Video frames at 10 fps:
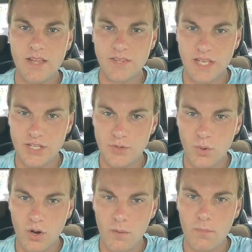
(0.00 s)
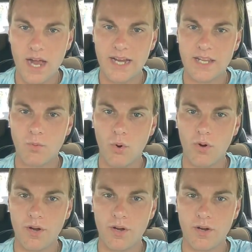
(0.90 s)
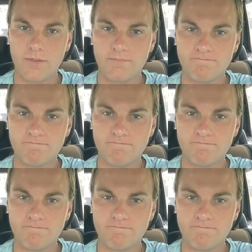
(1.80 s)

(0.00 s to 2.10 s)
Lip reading: that you are a mighty warrior,